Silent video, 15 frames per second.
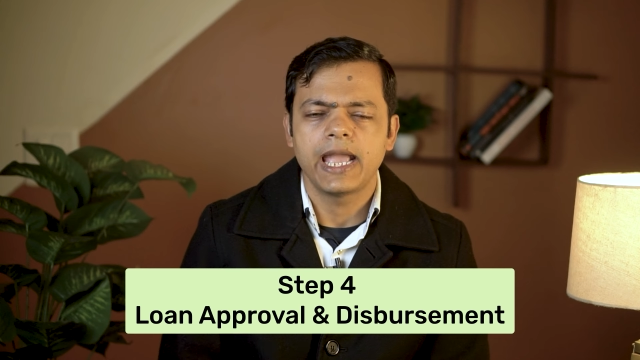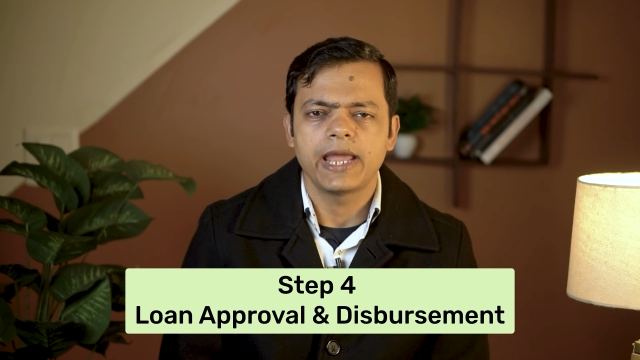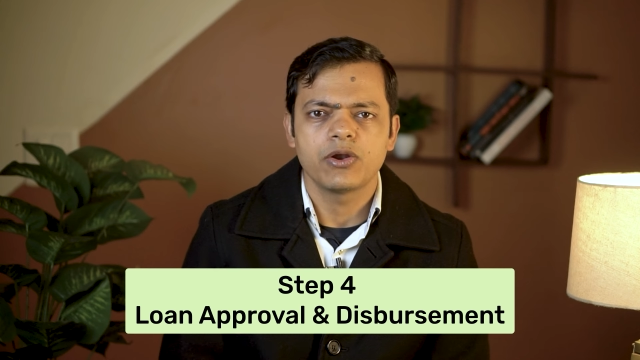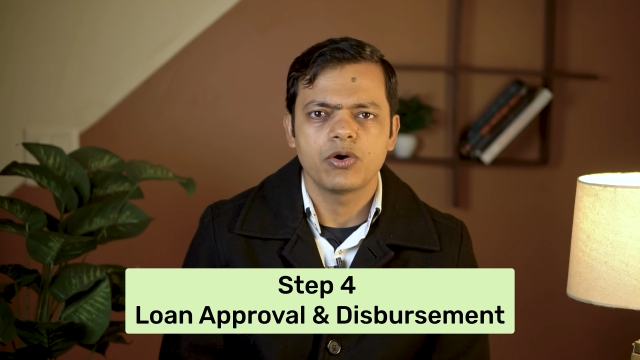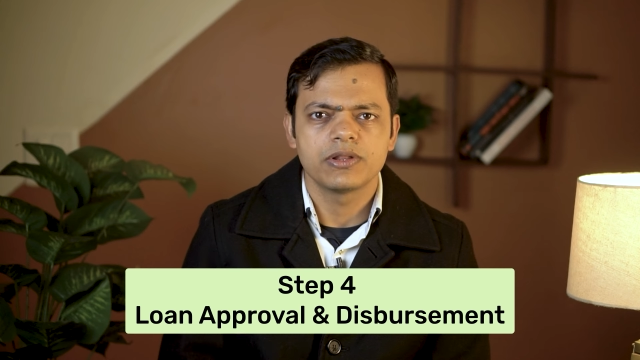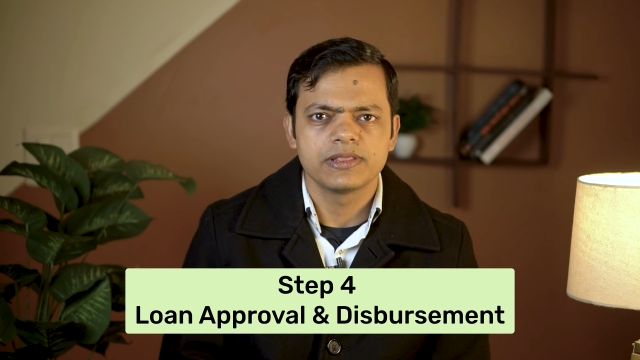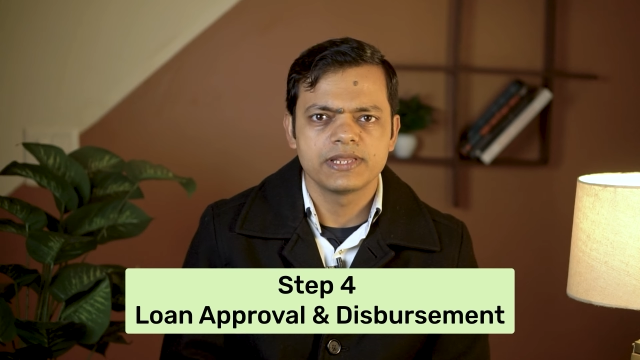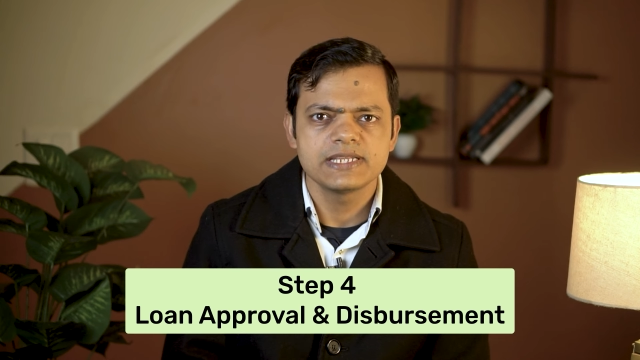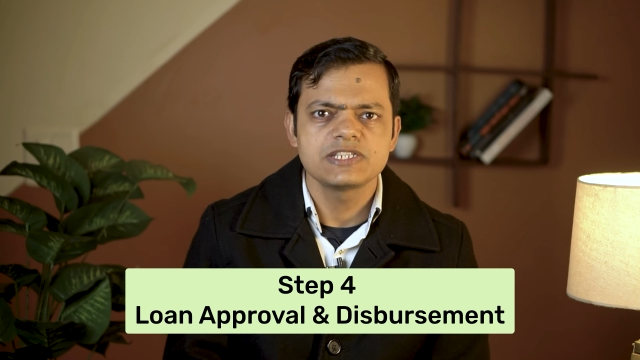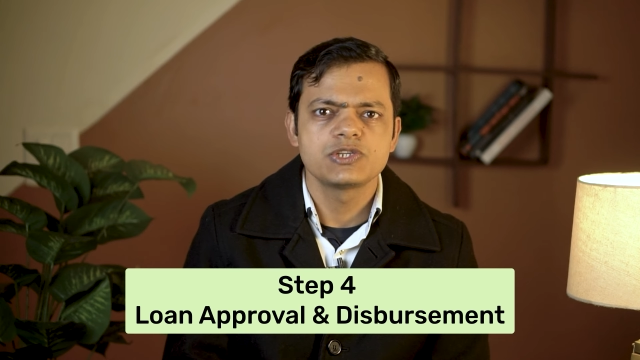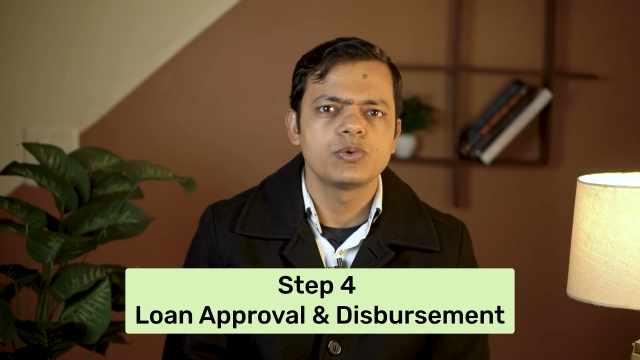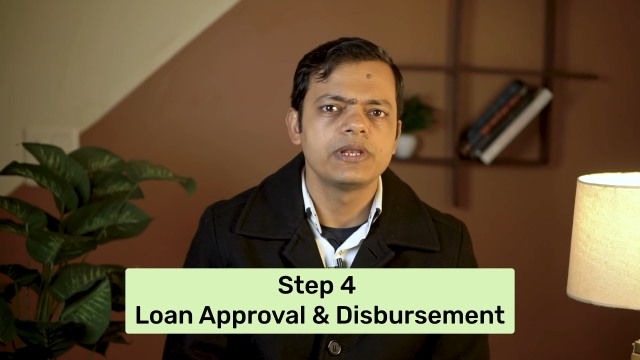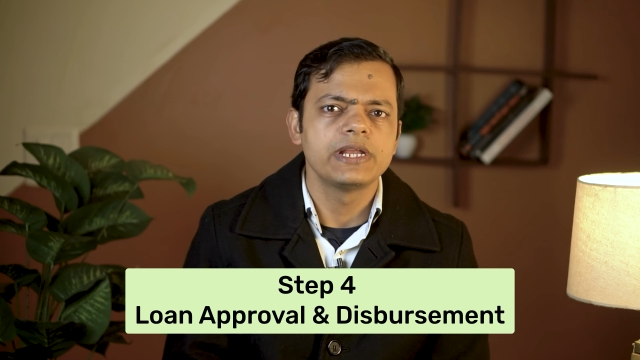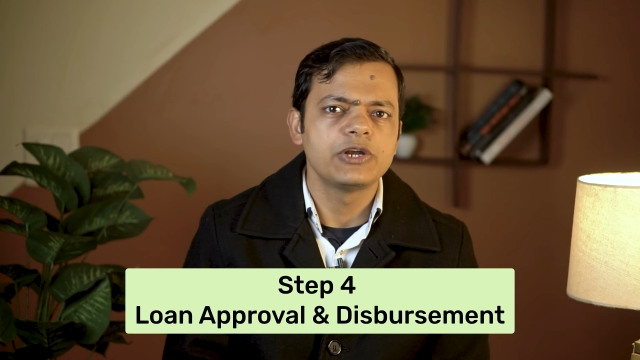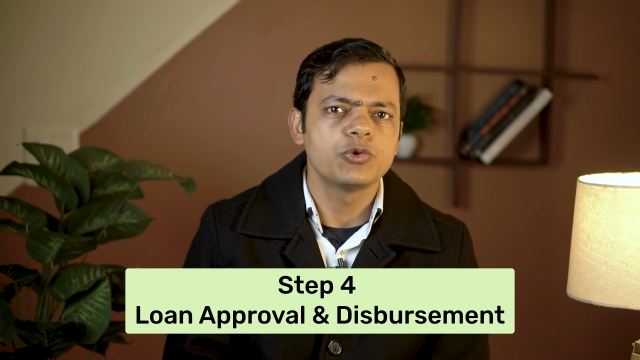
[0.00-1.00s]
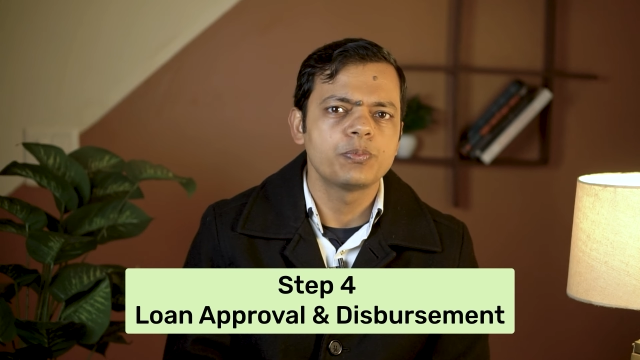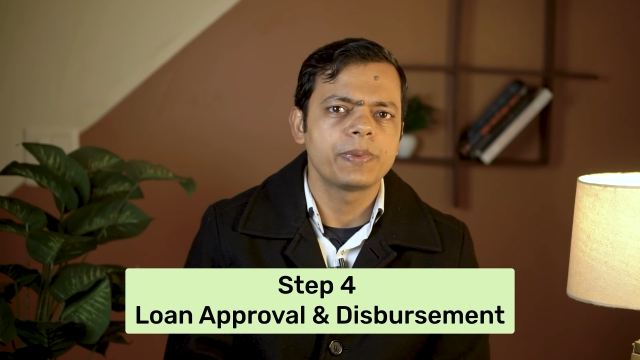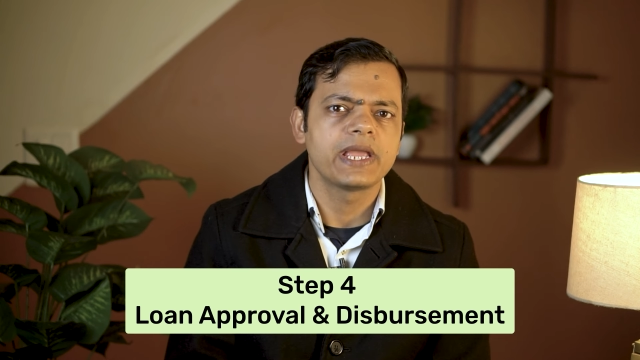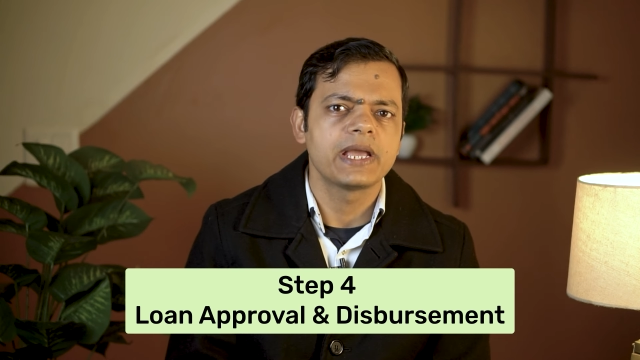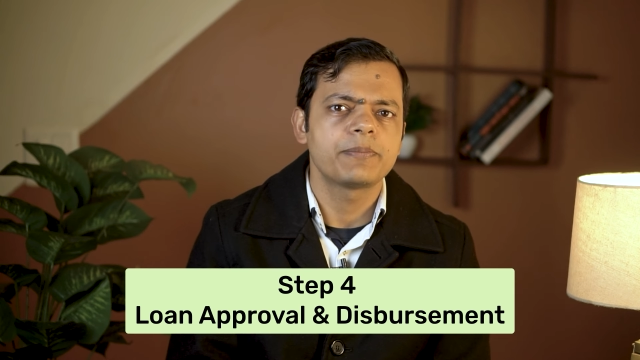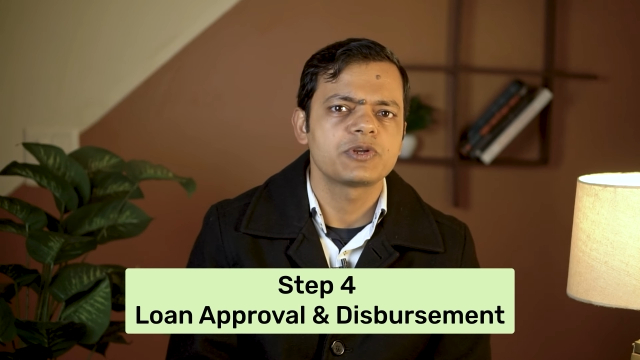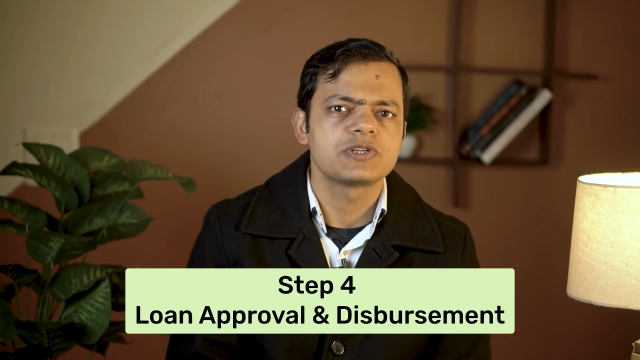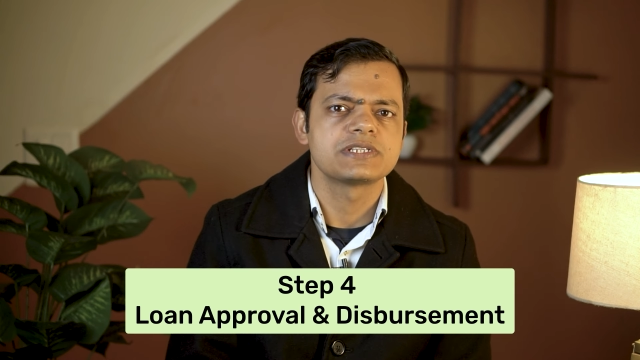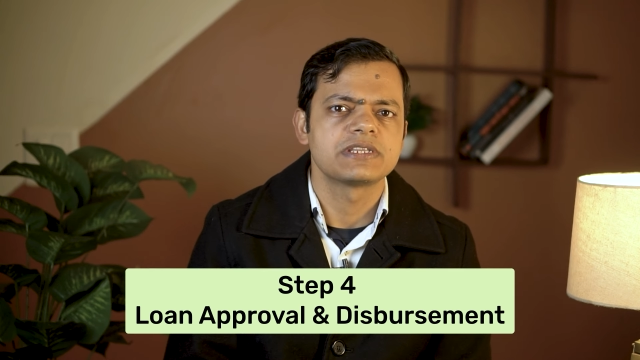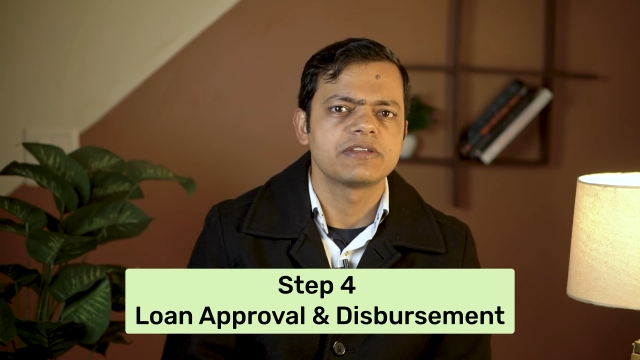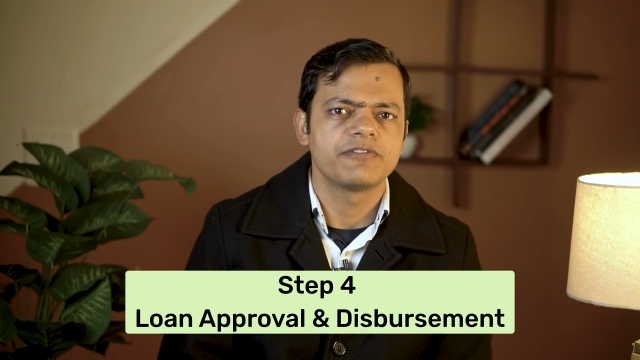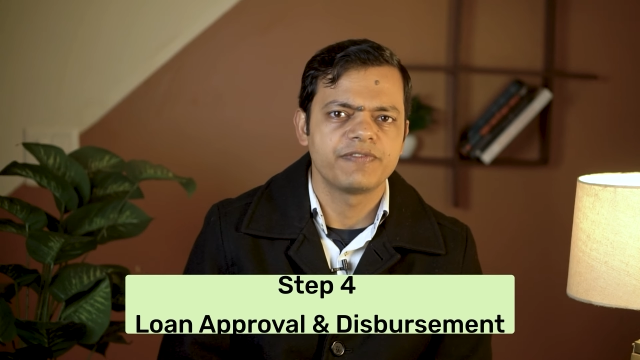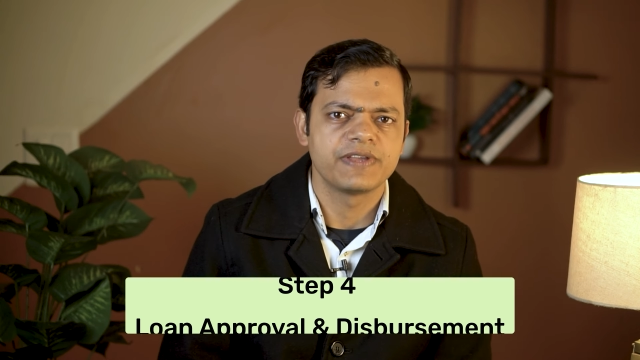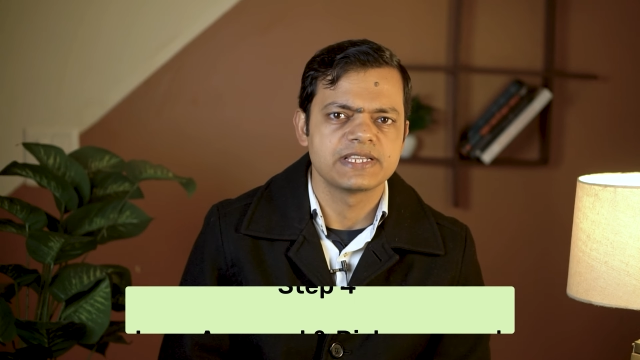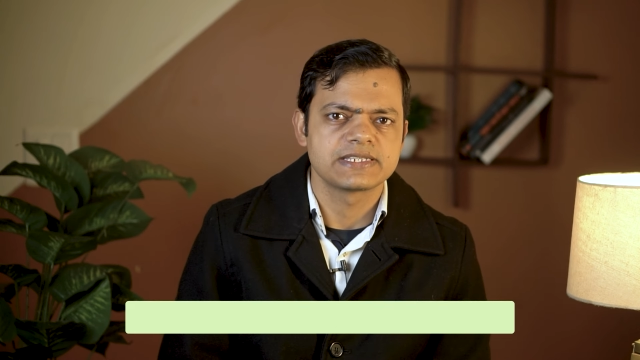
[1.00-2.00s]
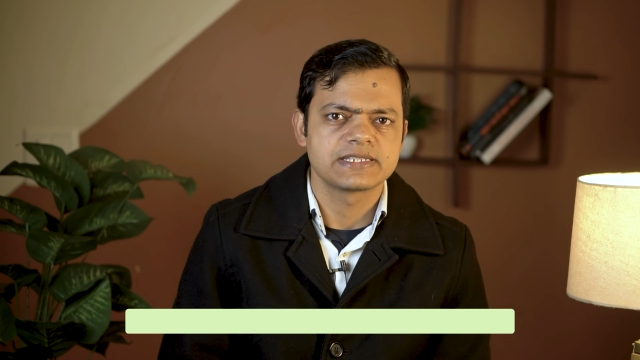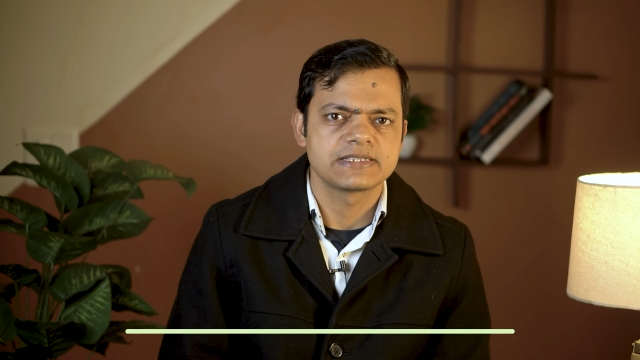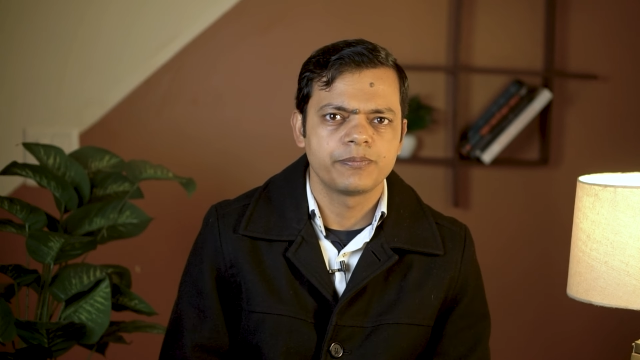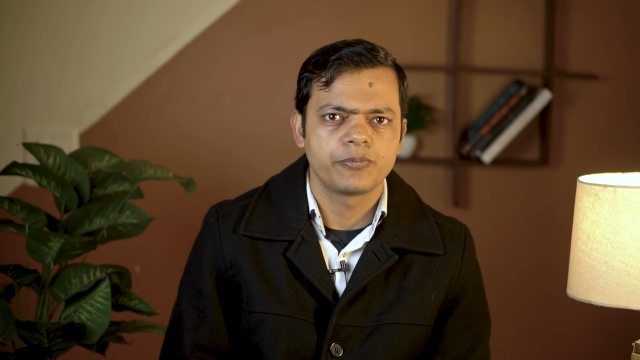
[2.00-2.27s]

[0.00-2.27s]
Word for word: And on this, you'll need to pay a processing fees.